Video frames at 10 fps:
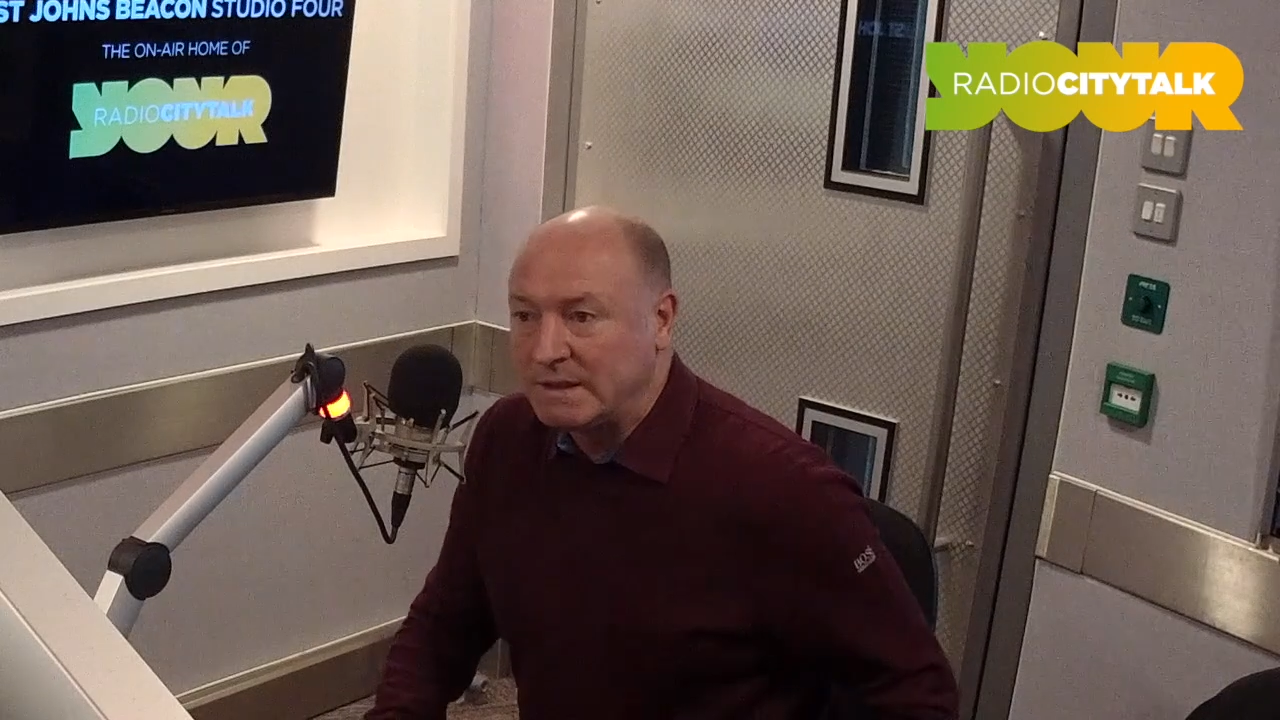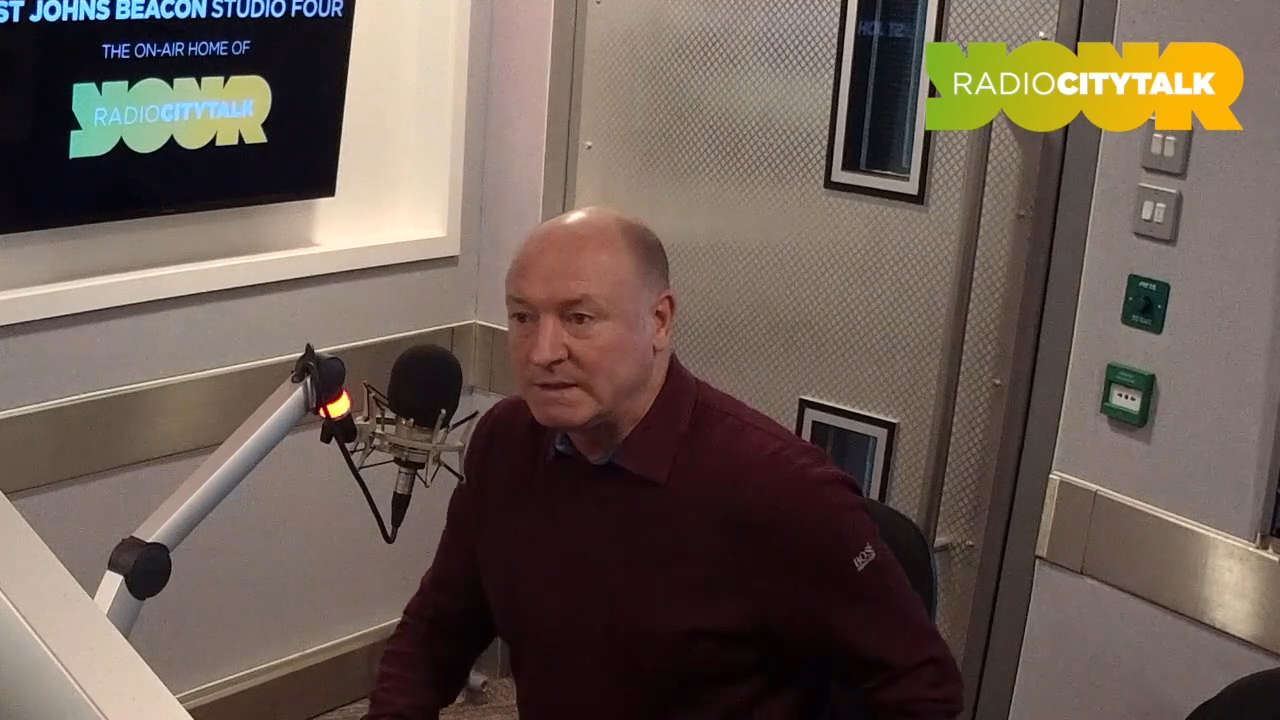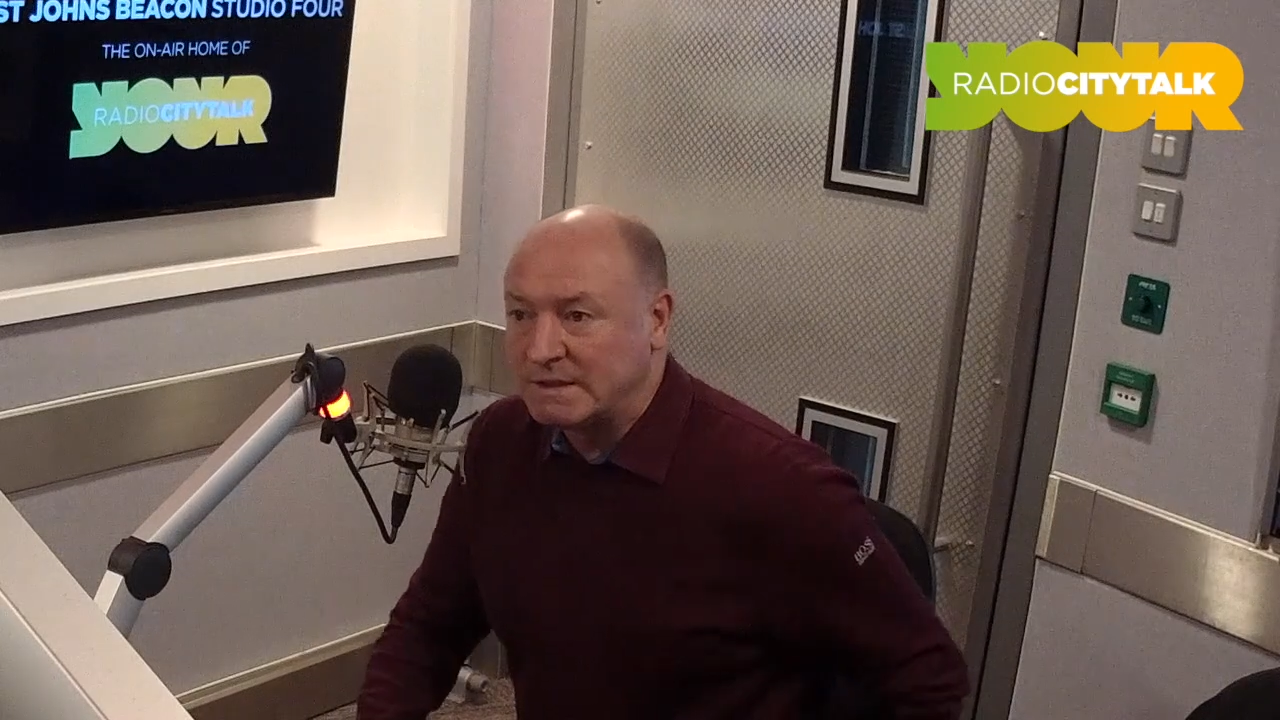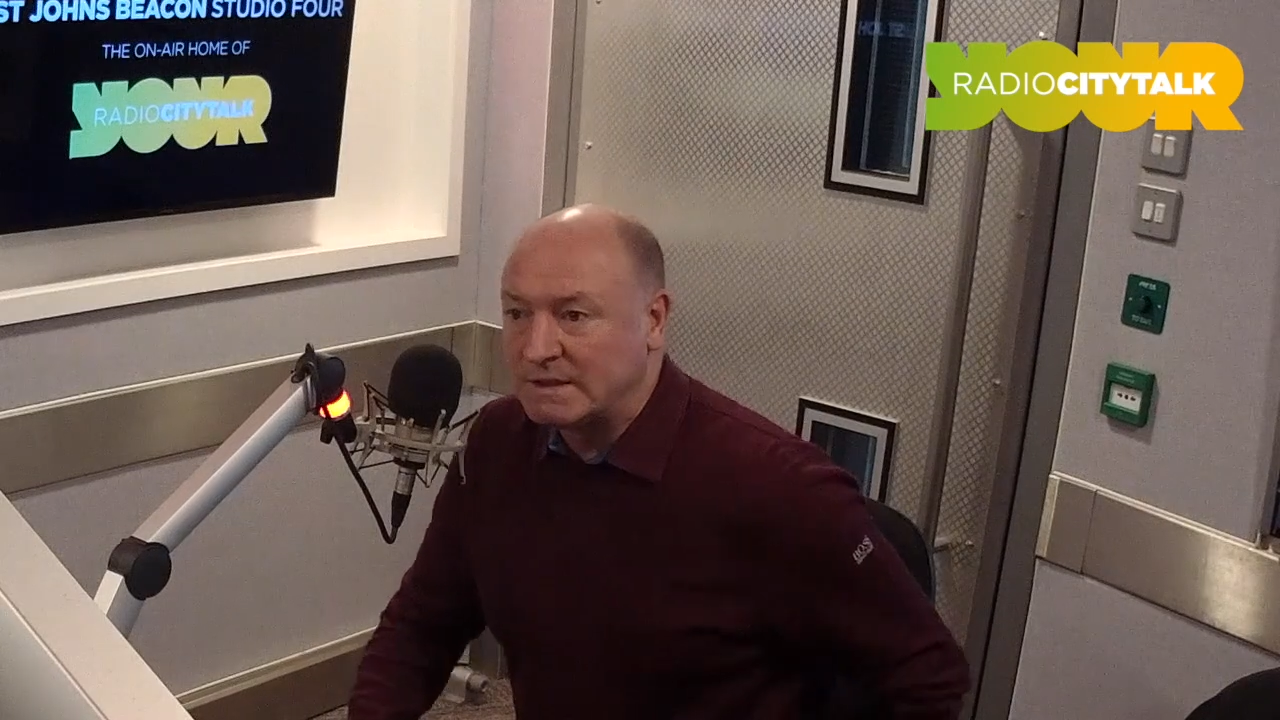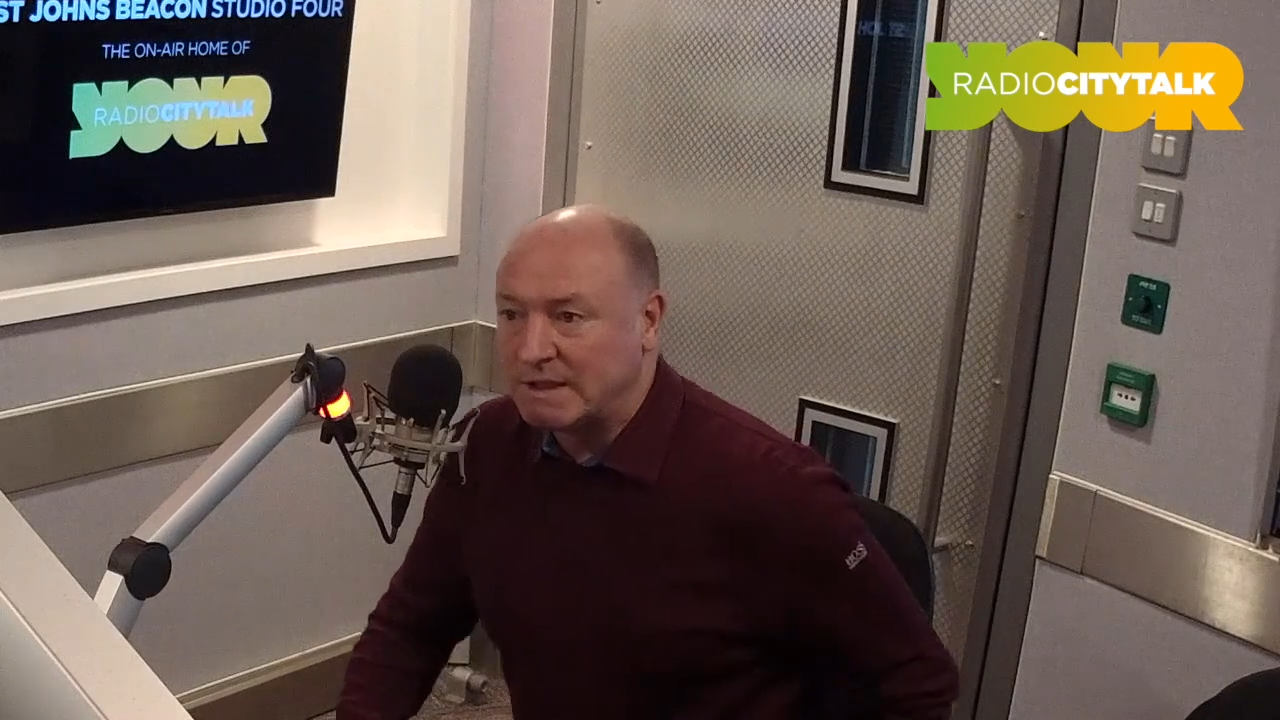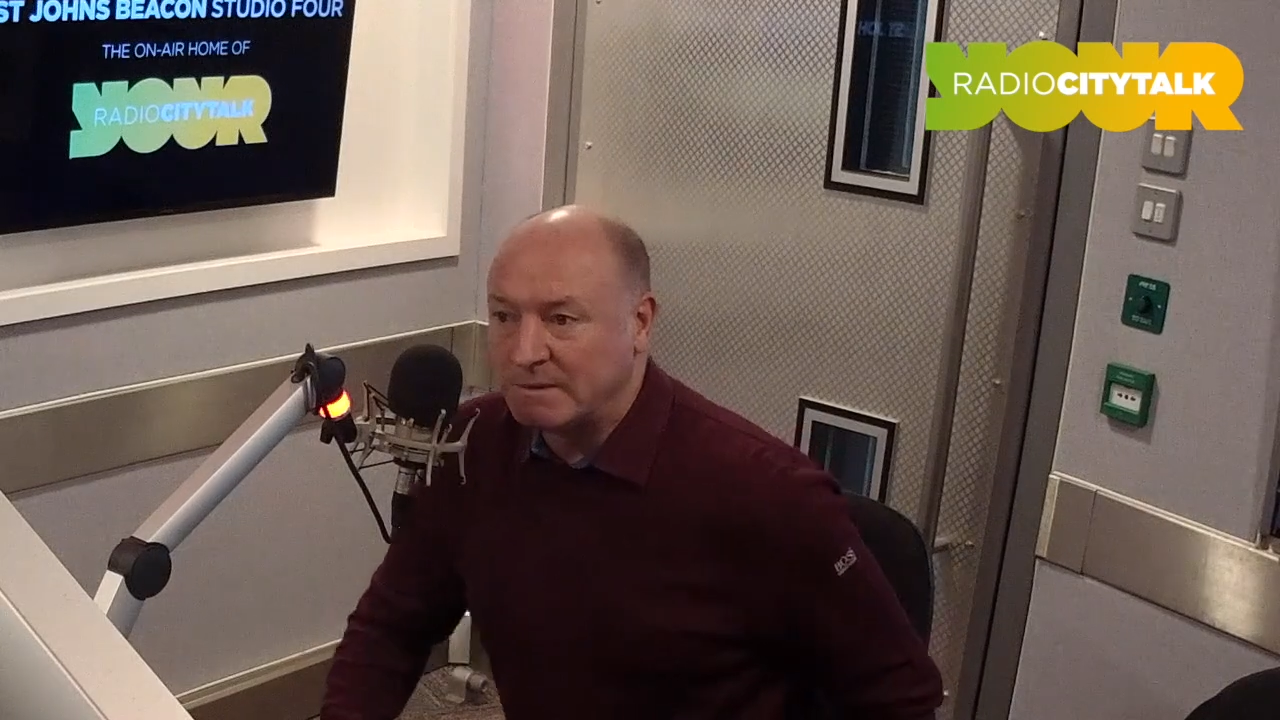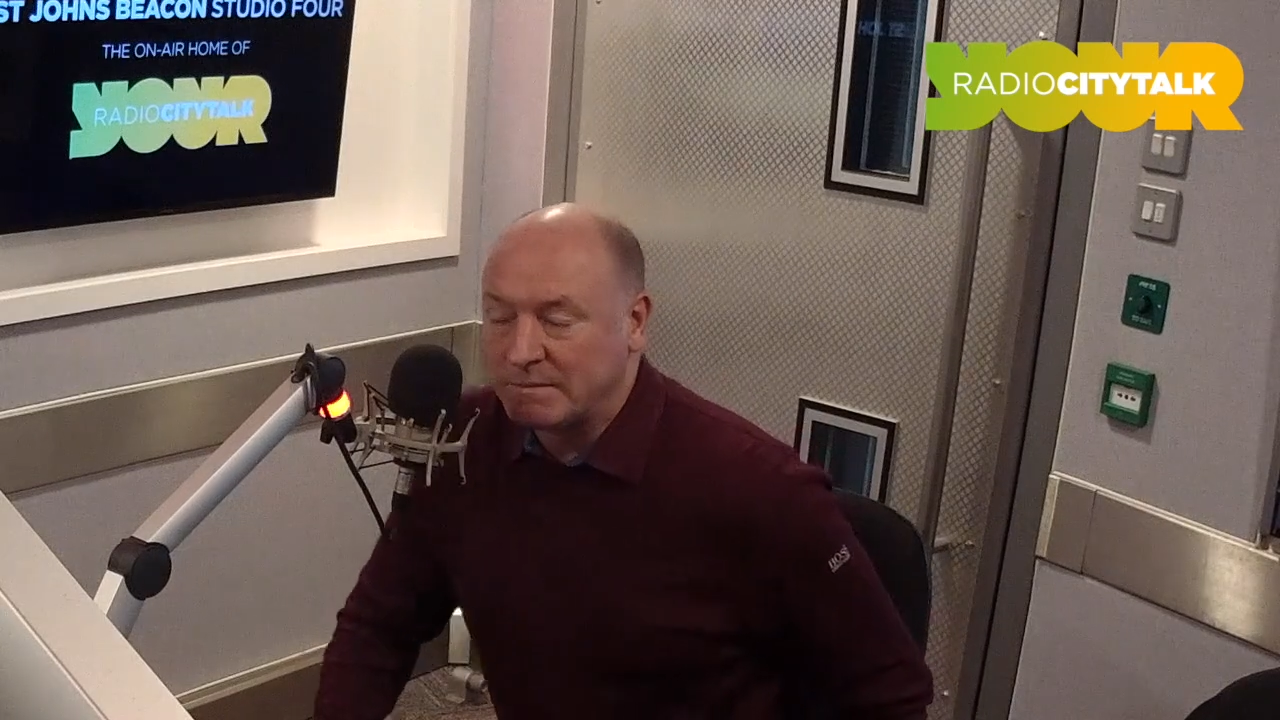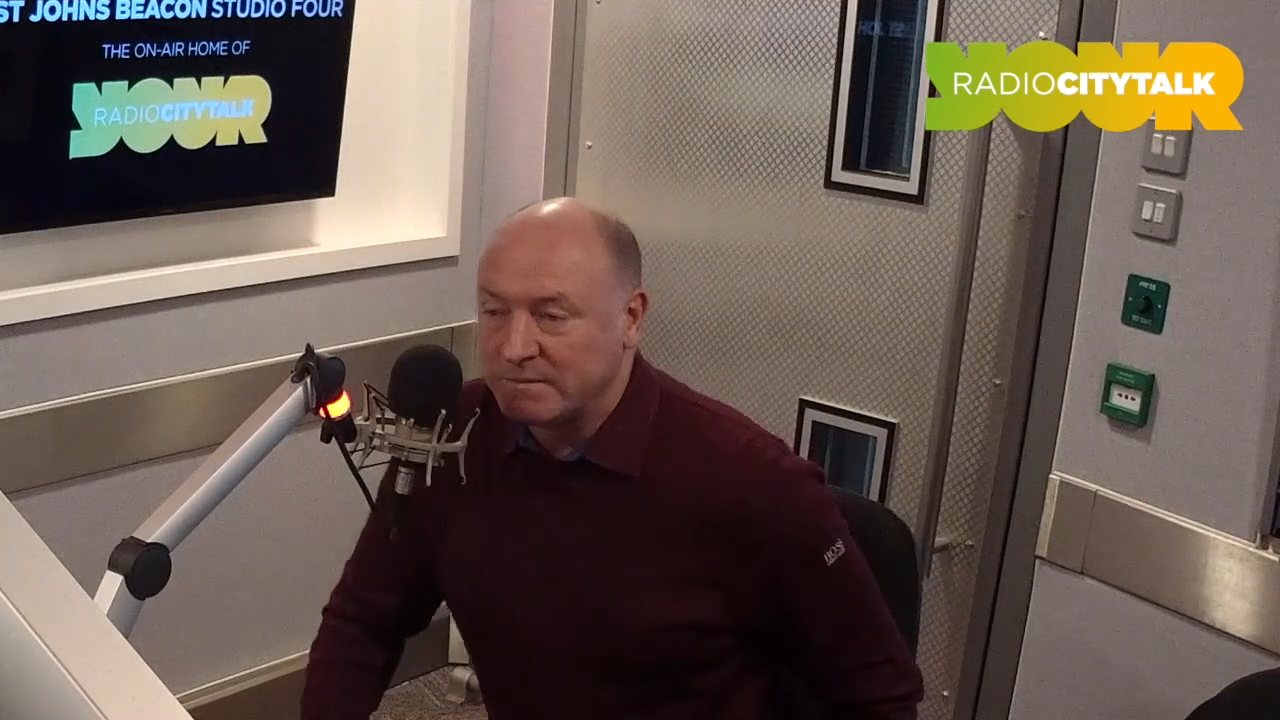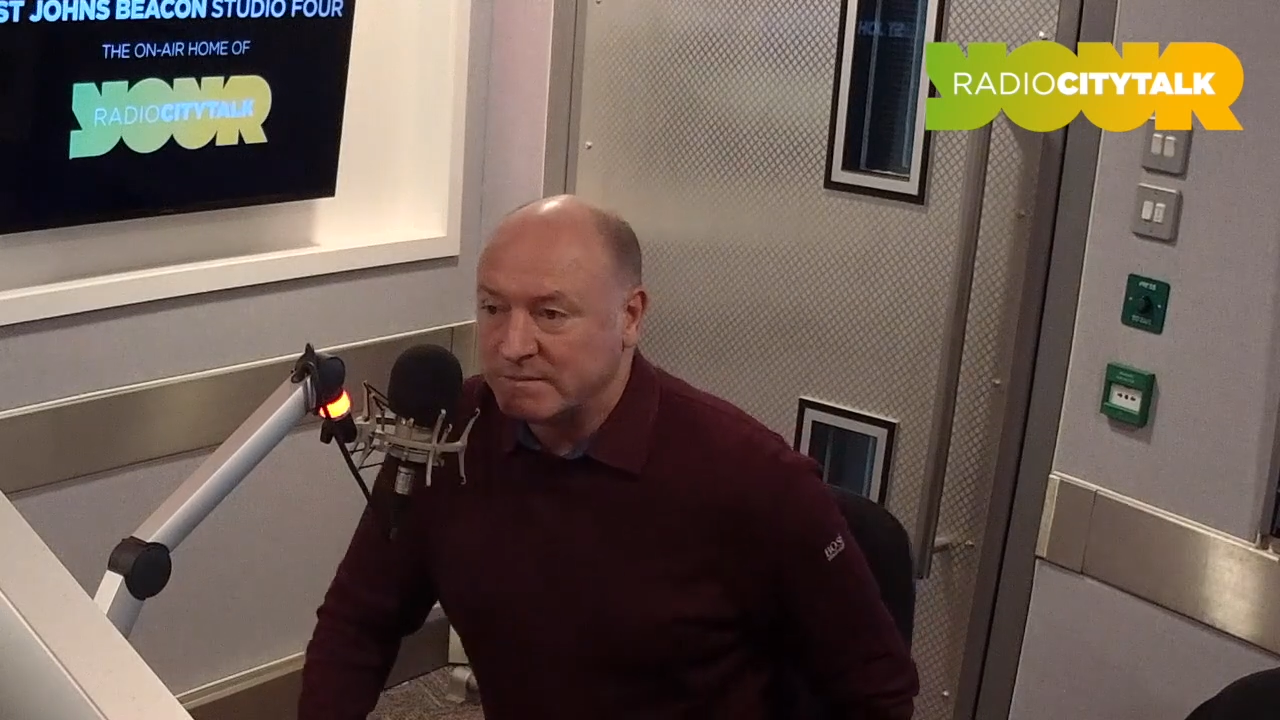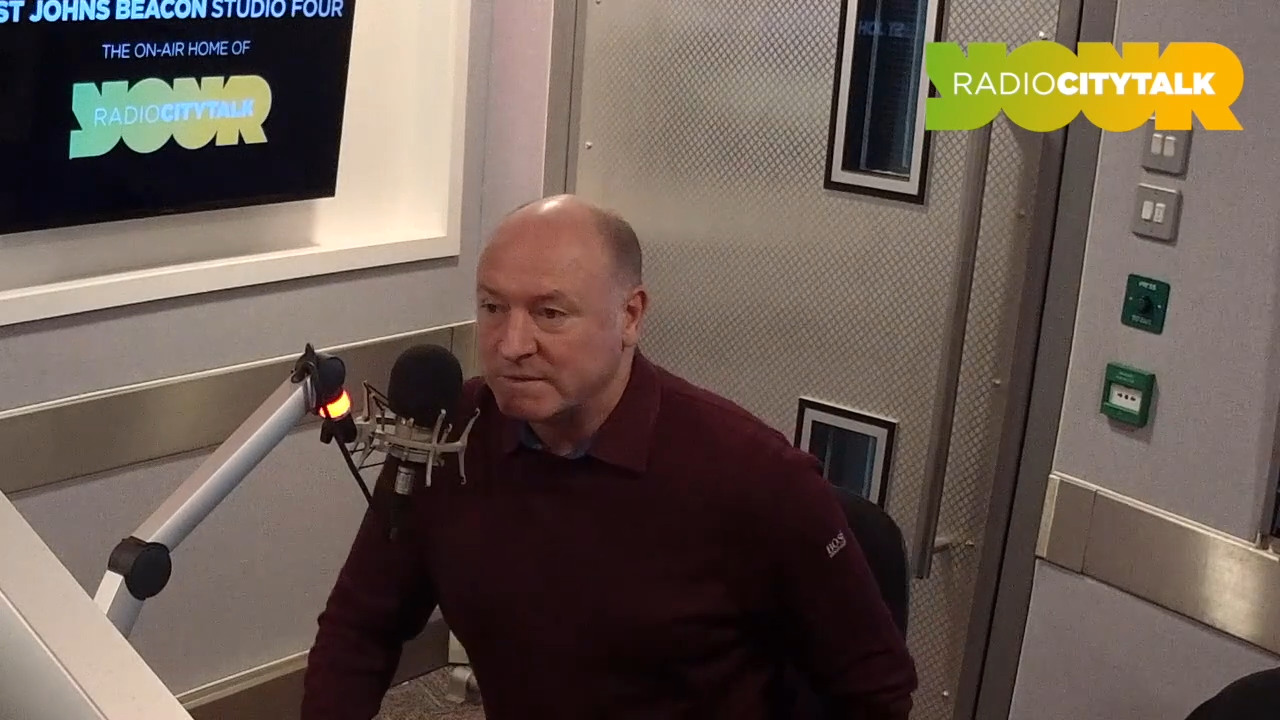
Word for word: at the time.